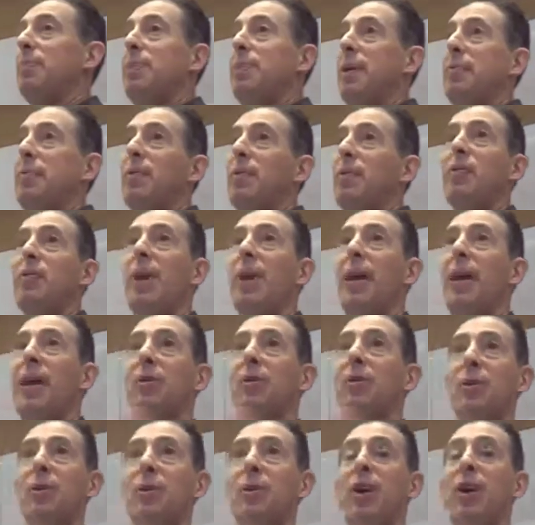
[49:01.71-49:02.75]
people from
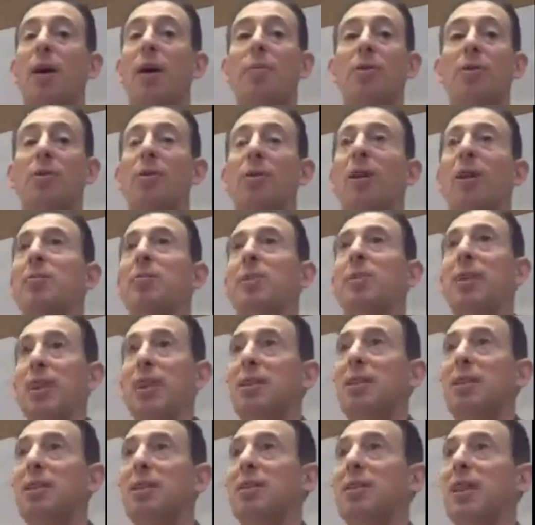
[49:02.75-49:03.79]
Englewood and Auburn Gresham
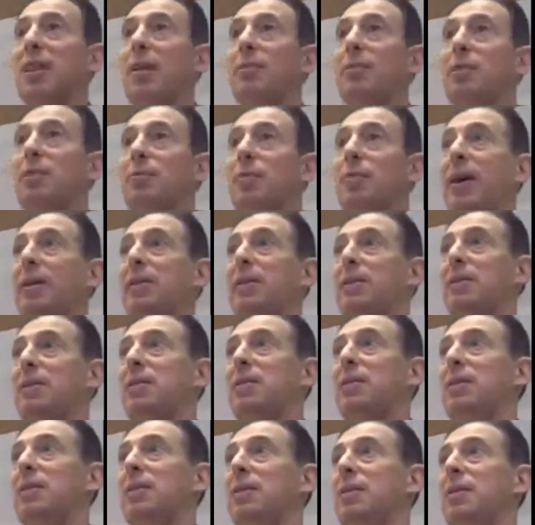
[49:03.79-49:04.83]
into the same
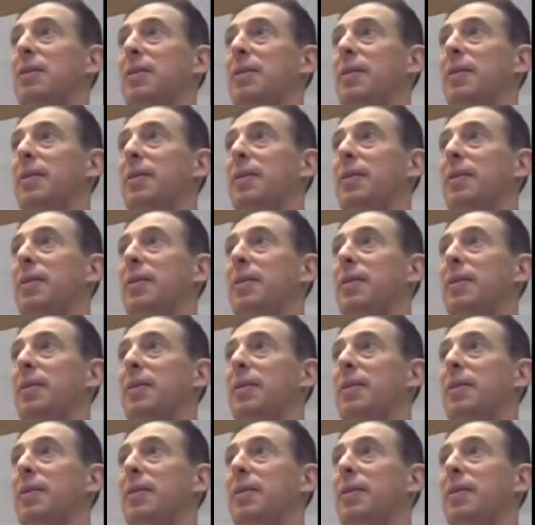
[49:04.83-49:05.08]
space